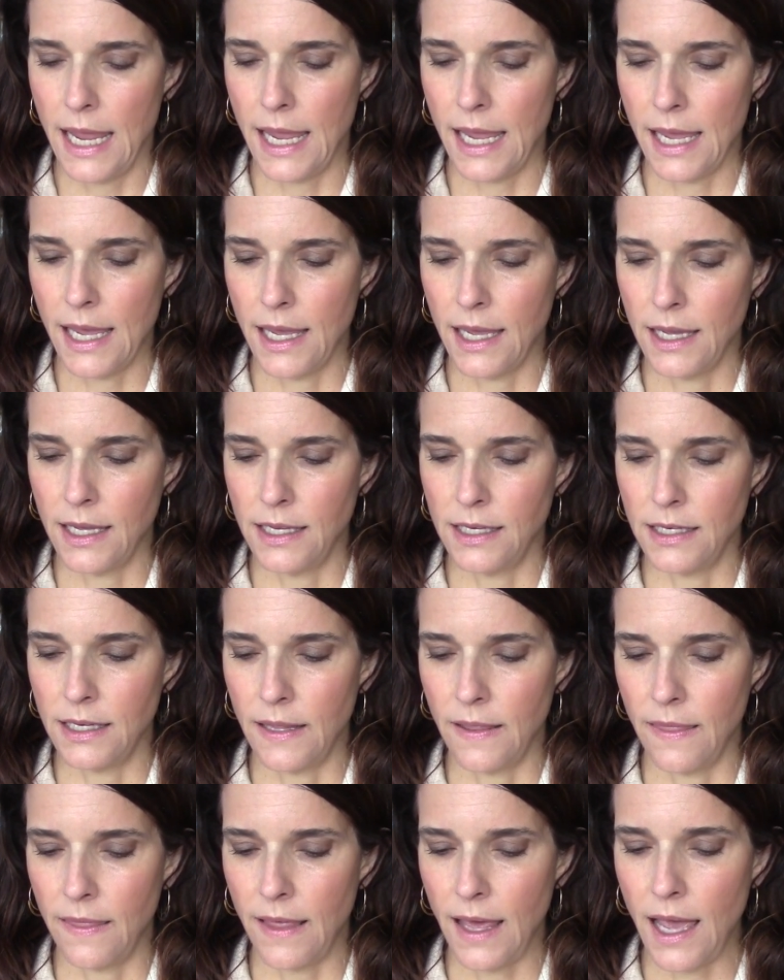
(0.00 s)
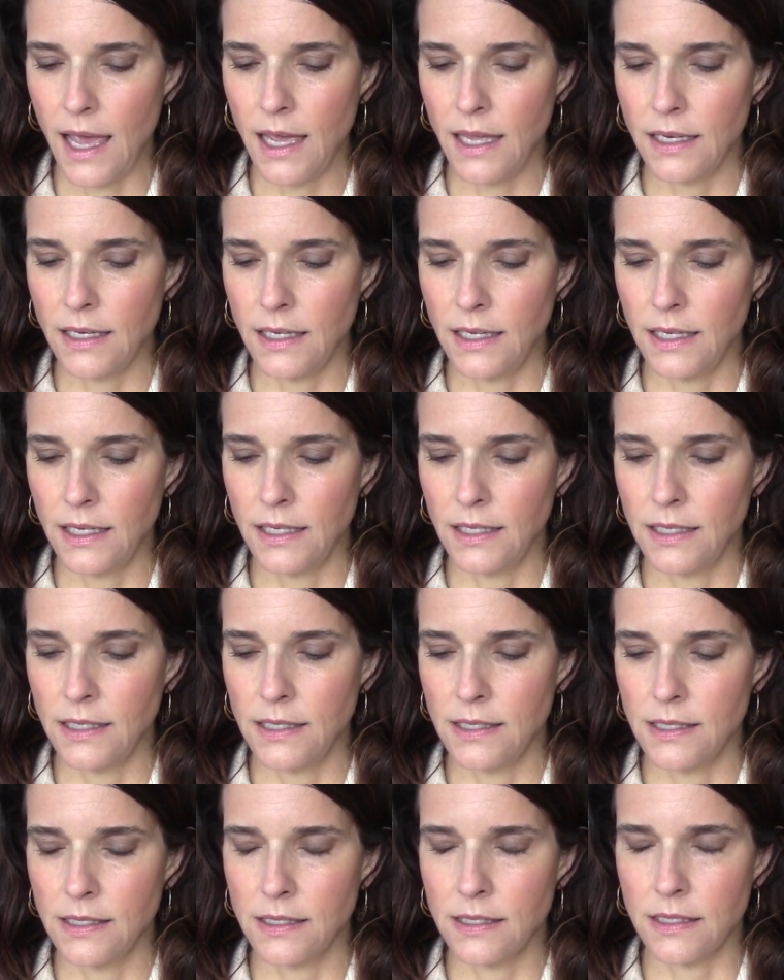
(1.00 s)
and that
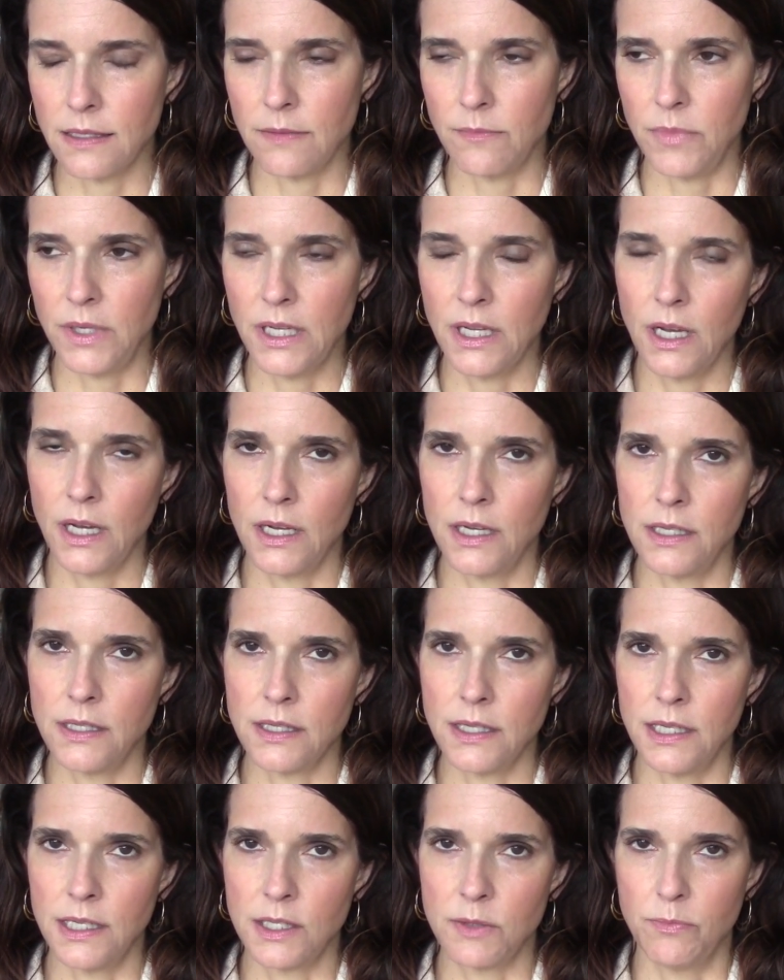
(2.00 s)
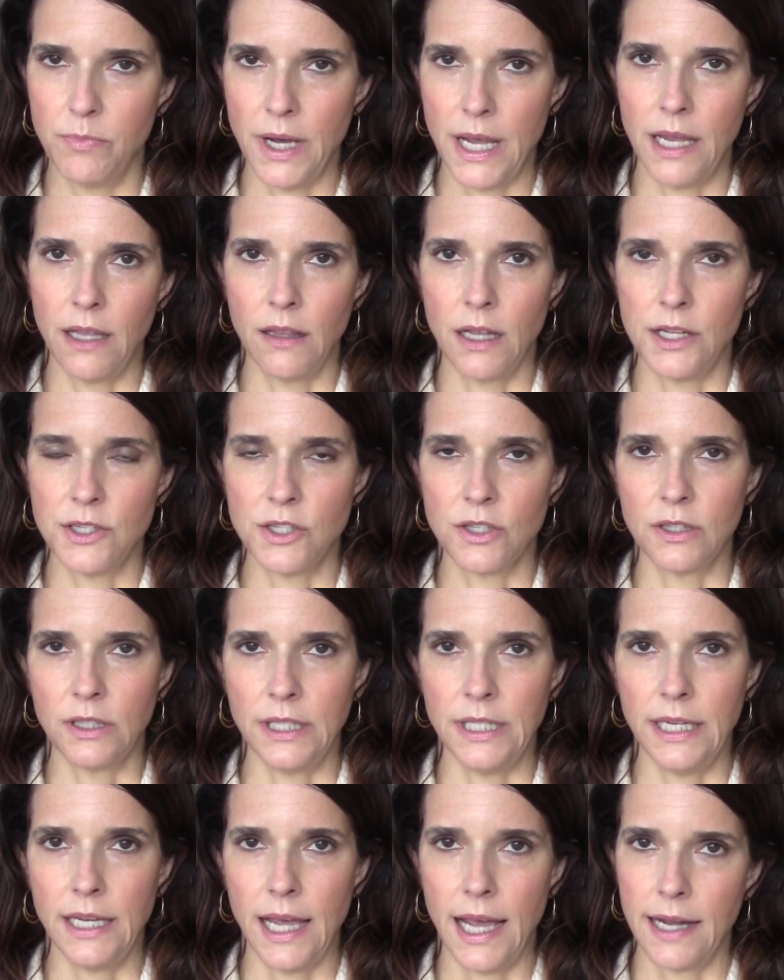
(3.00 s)
is because it's
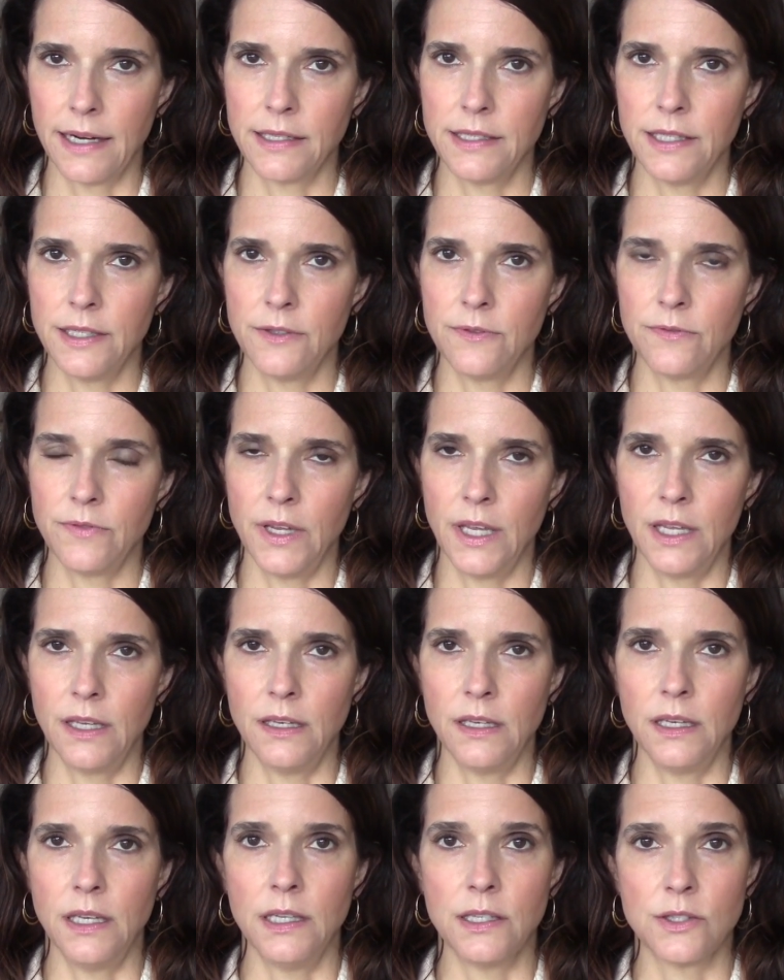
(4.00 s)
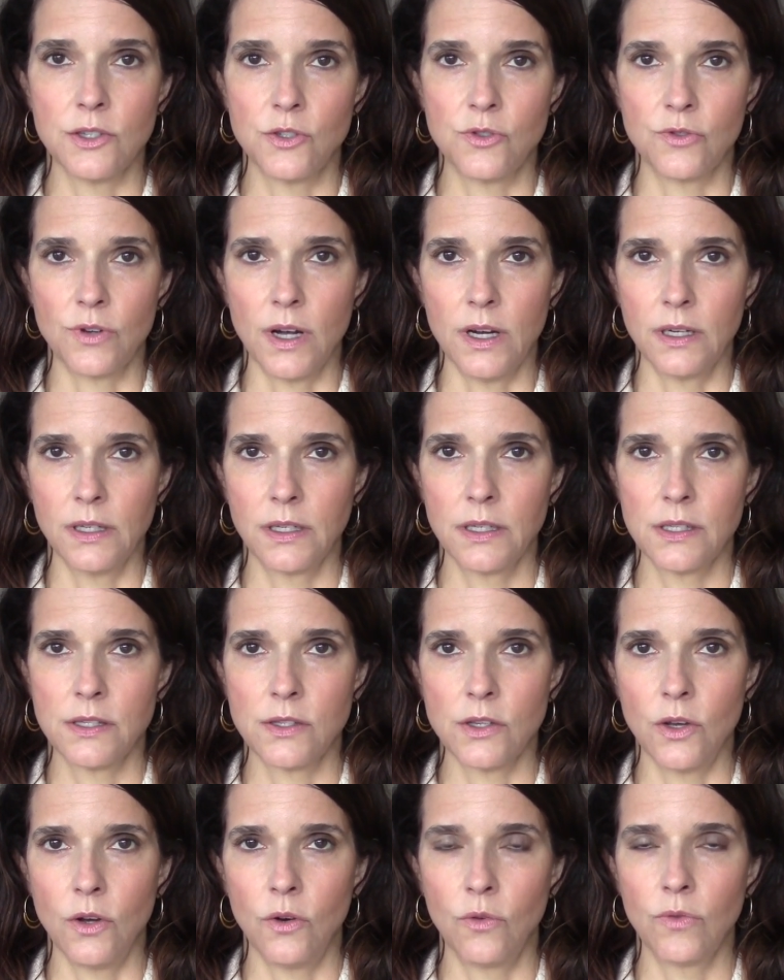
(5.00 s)
biologically active and it is a drug.
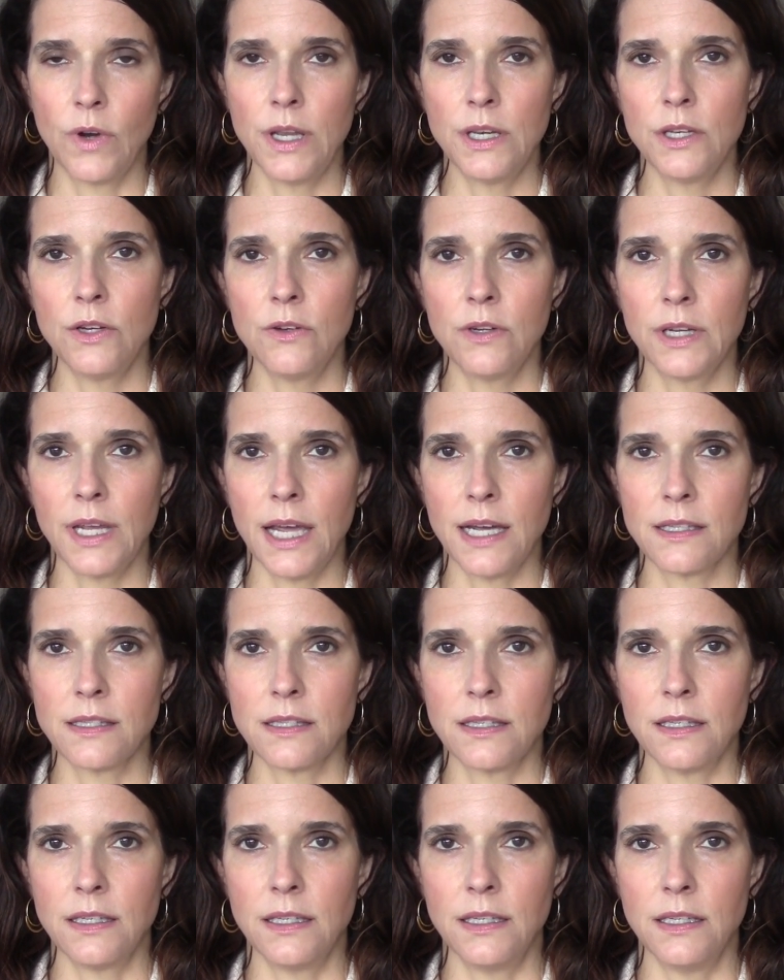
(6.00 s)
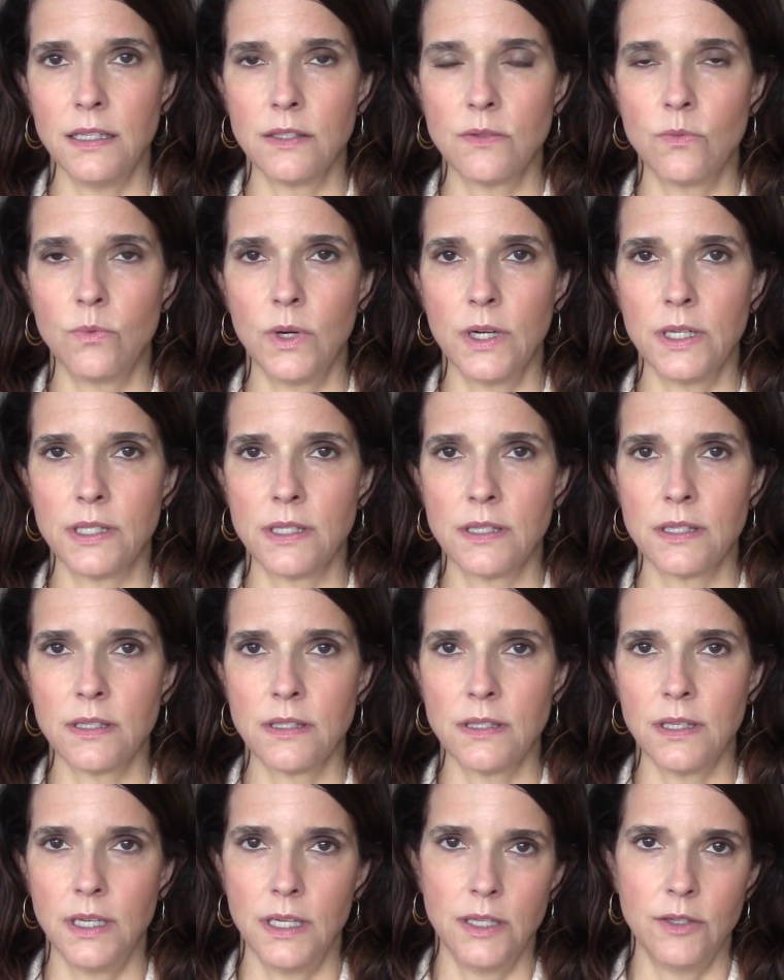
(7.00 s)
So retinoic acid is
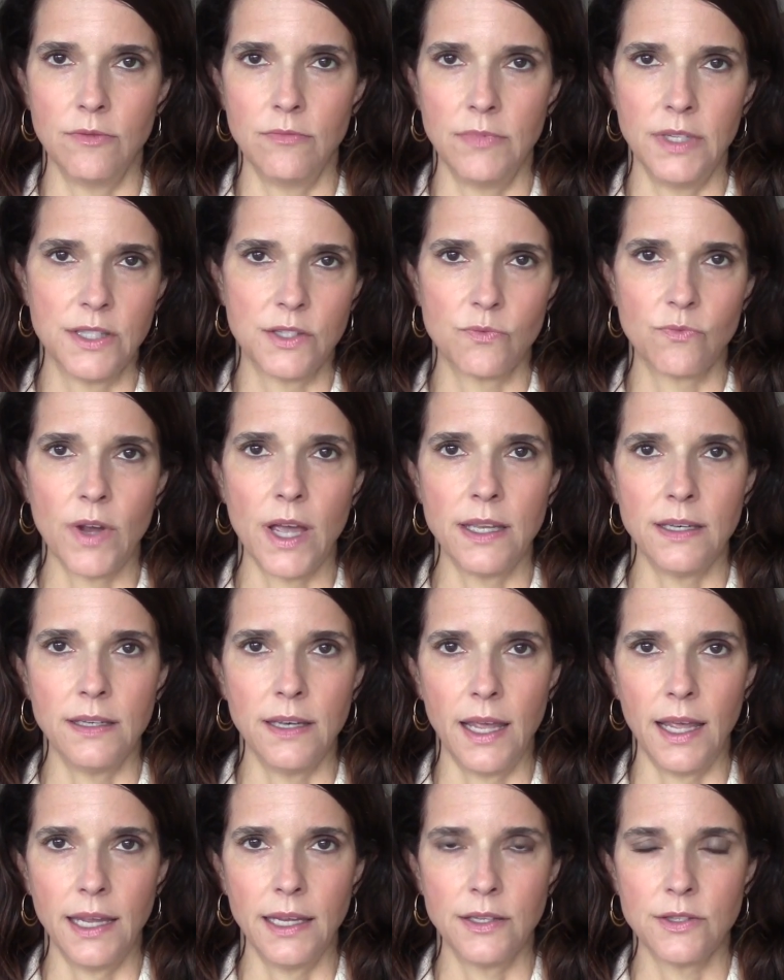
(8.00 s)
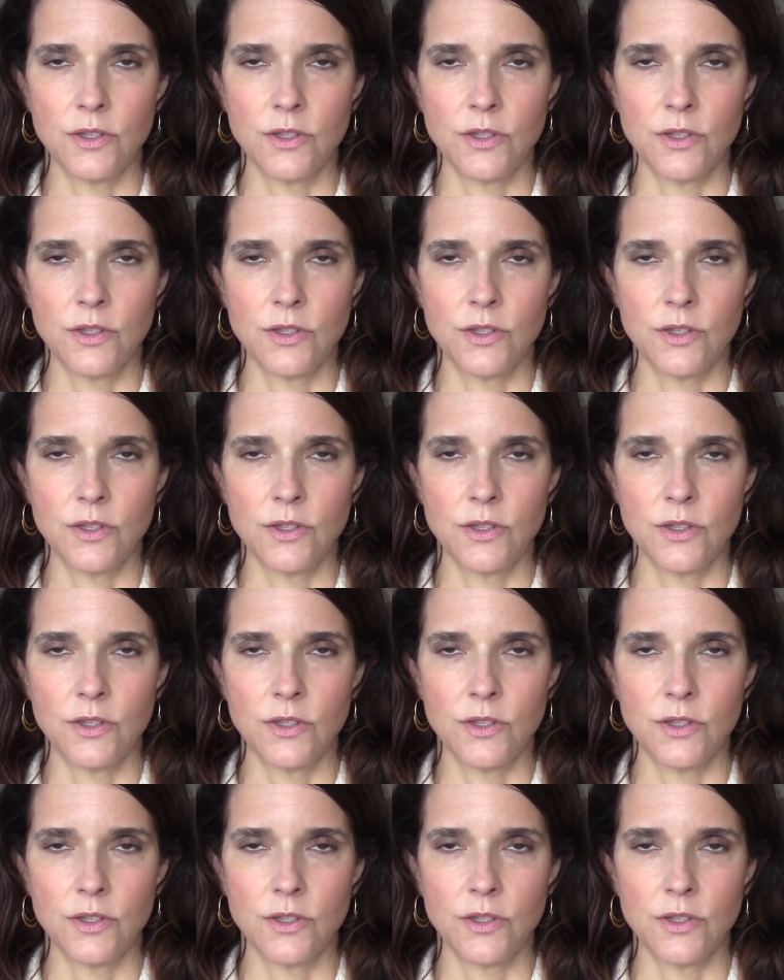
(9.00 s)
what's in, it's Retin-A.